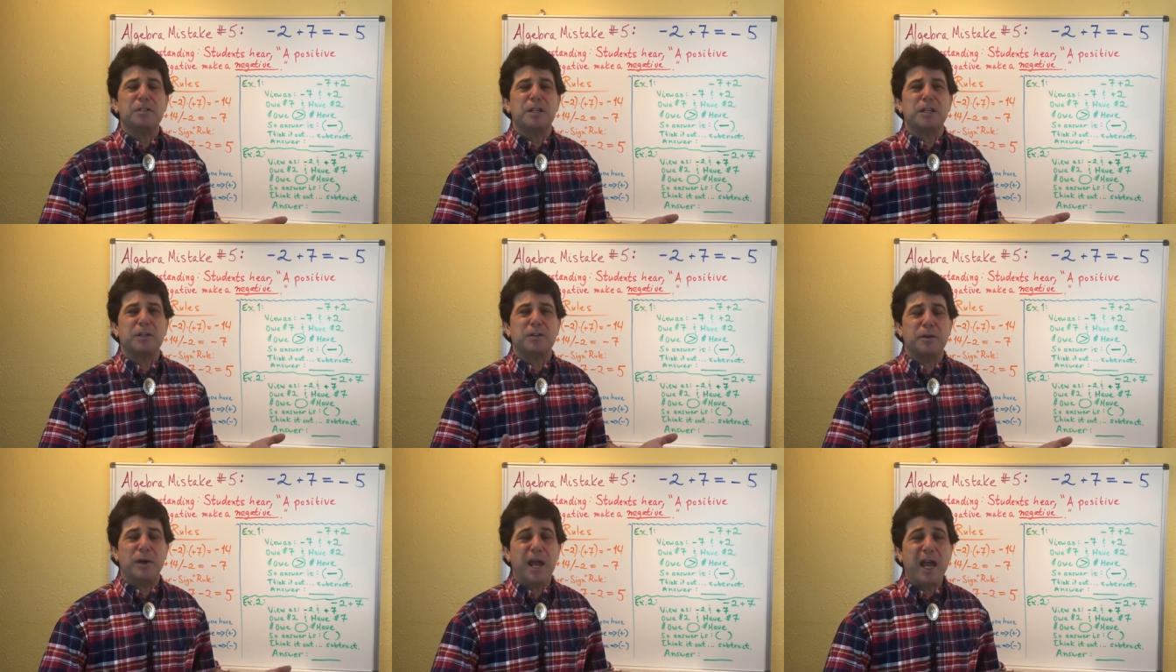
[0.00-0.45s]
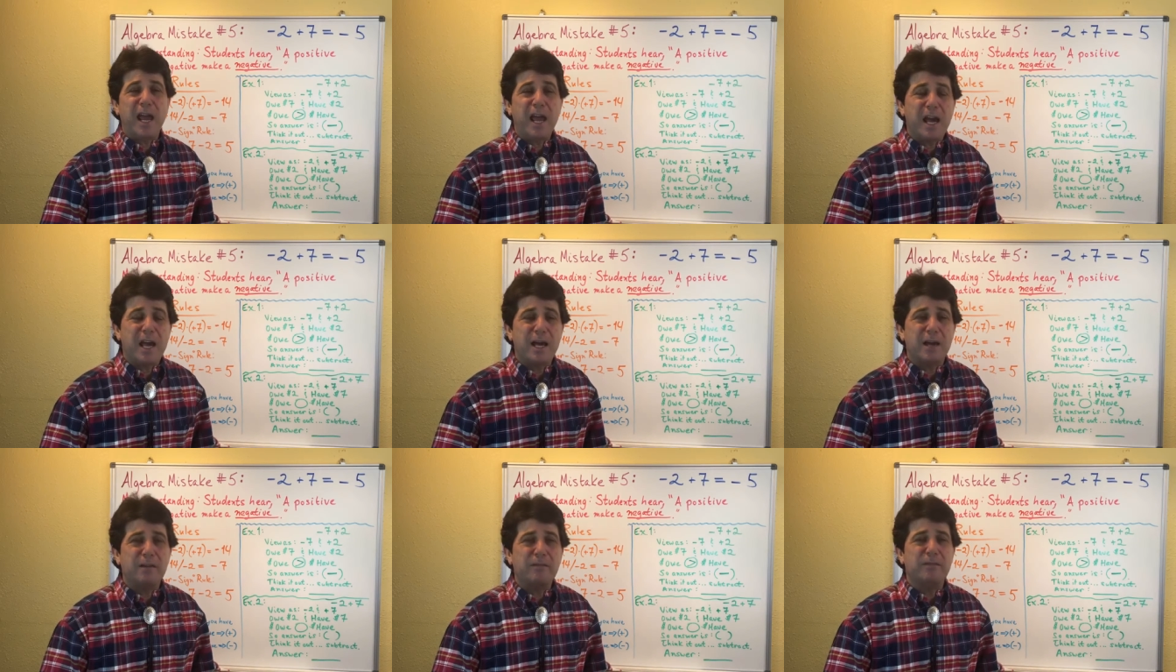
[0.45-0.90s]
that you
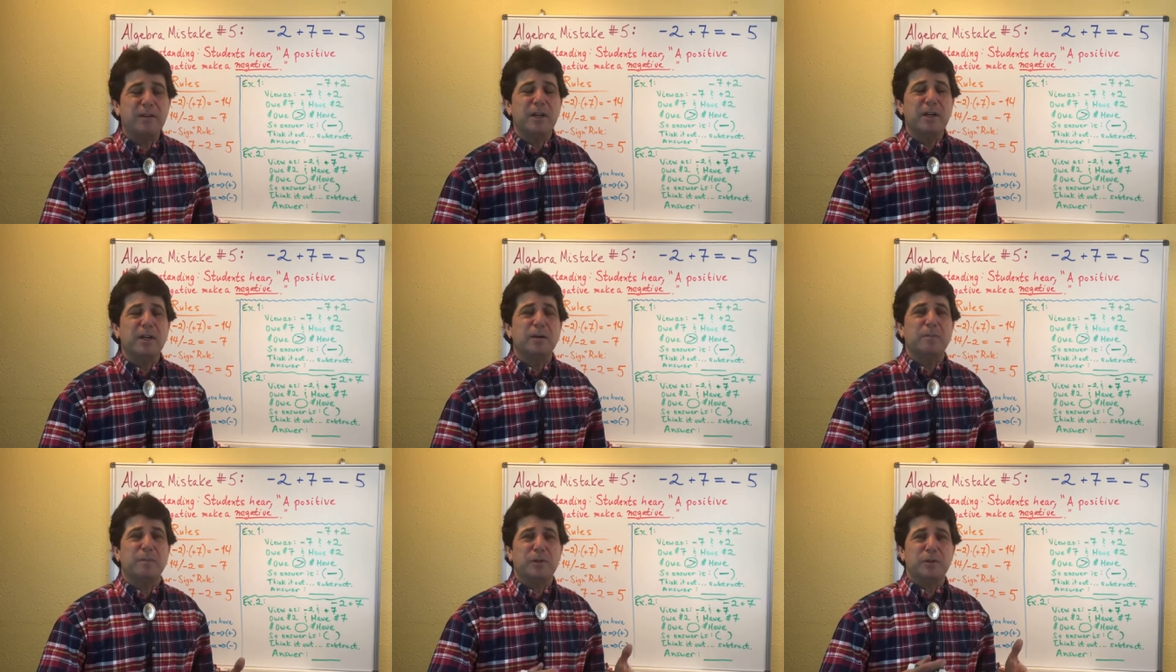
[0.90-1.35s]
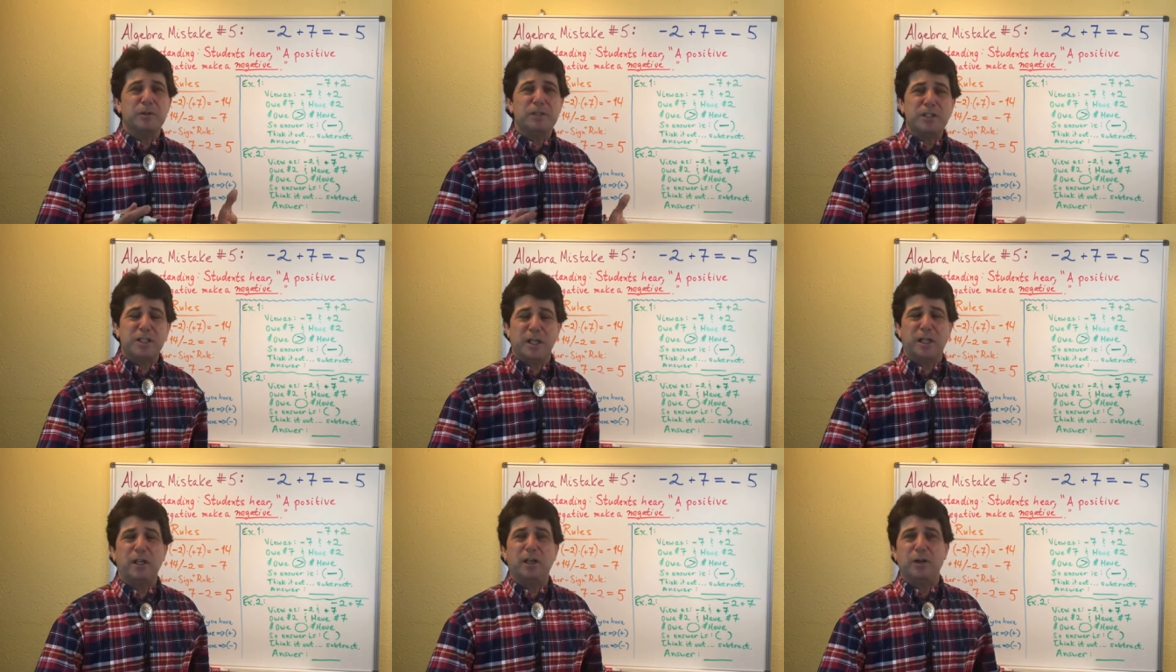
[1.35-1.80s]
have, but you
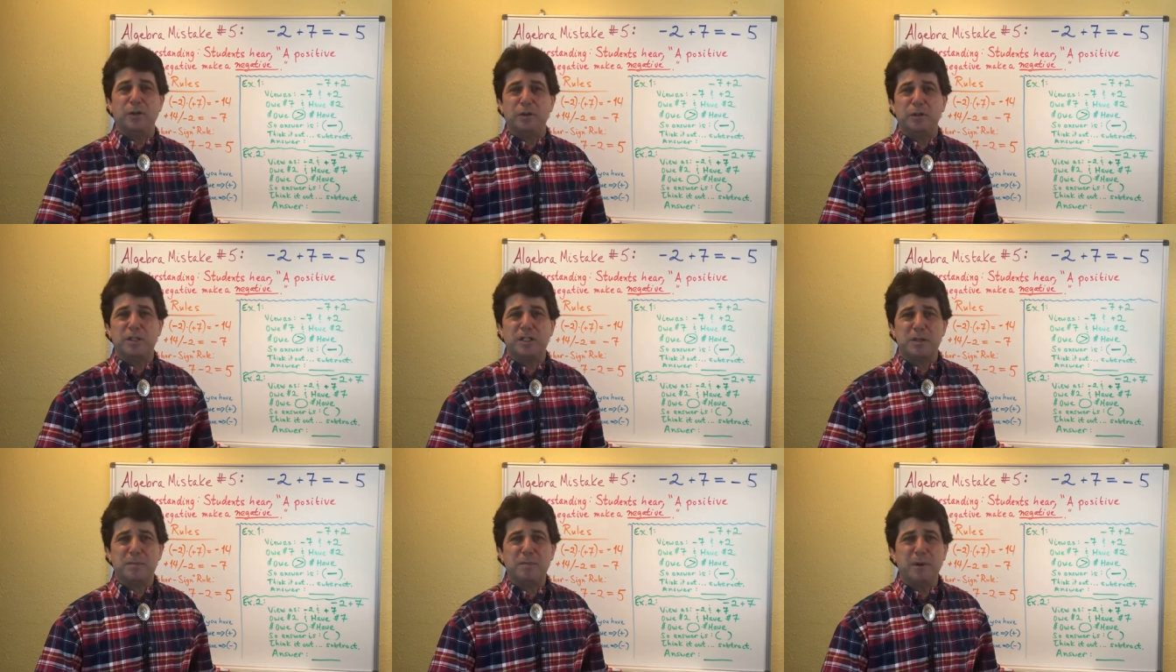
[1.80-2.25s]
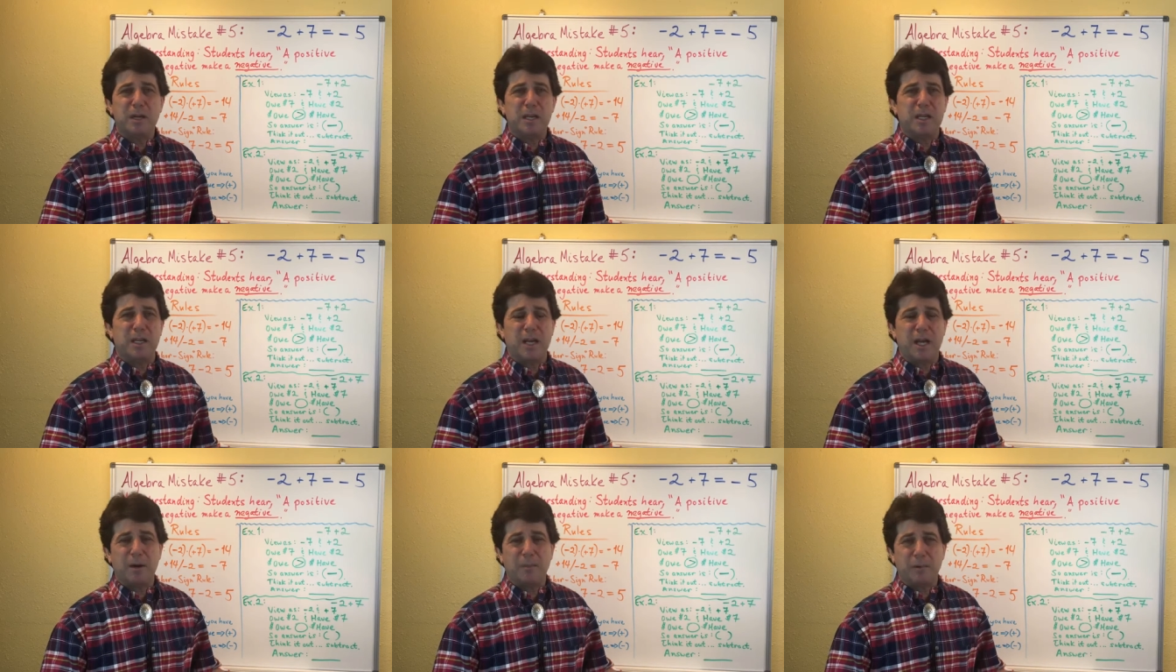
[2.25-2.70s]
still owe some
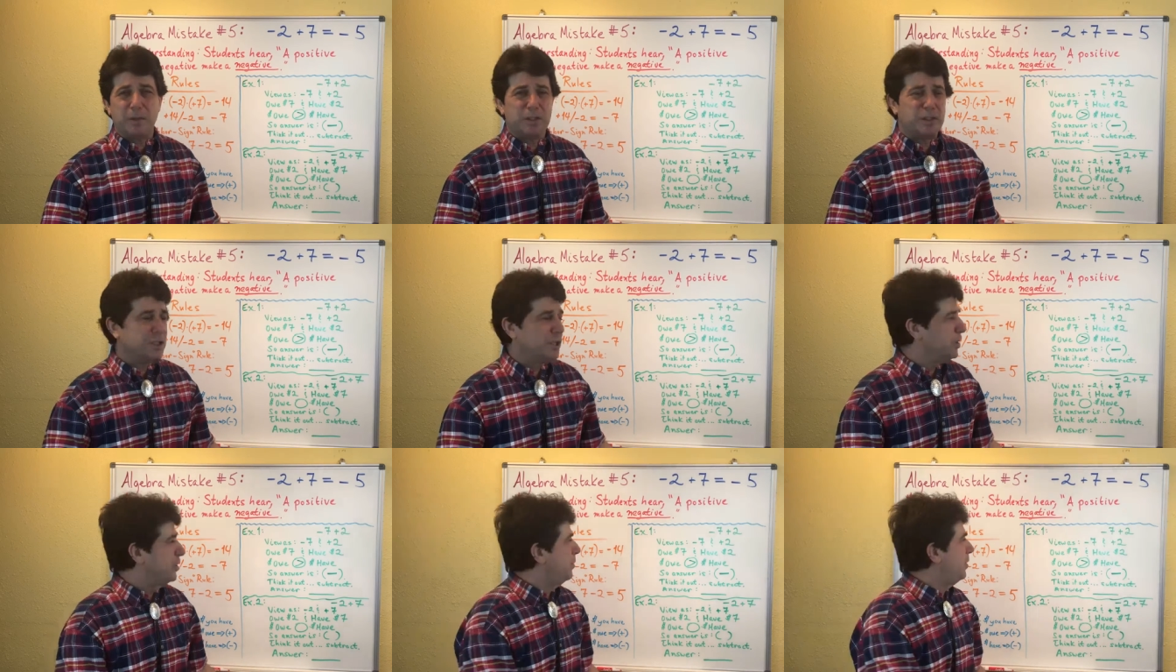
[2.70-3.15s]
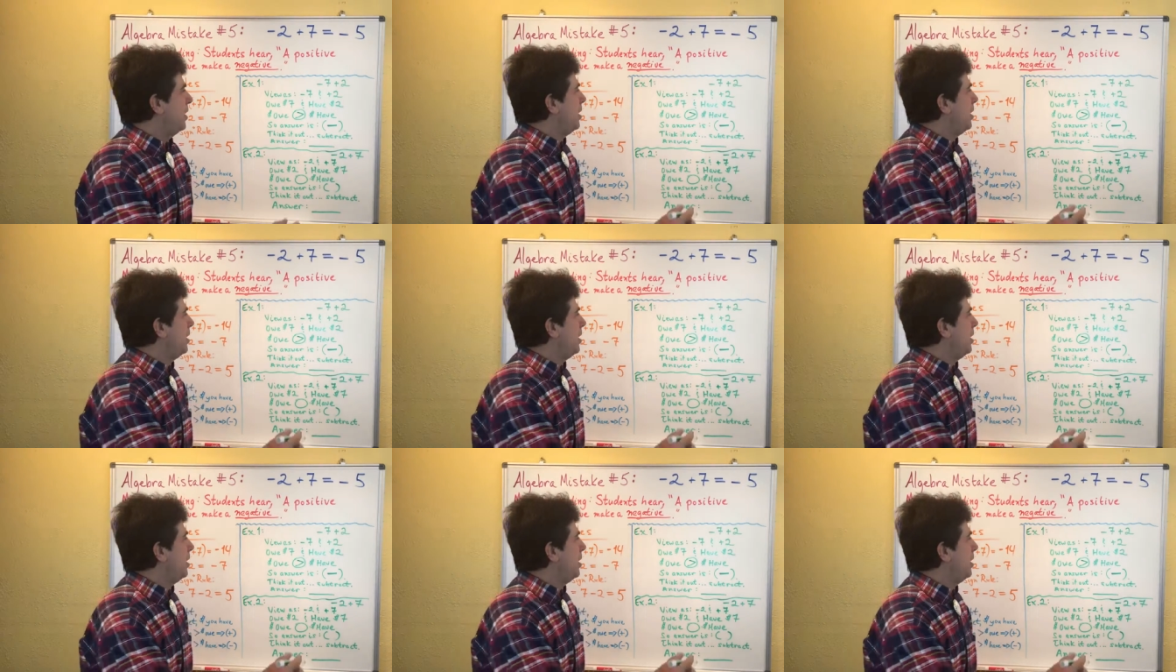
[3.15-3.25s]
money. How much do you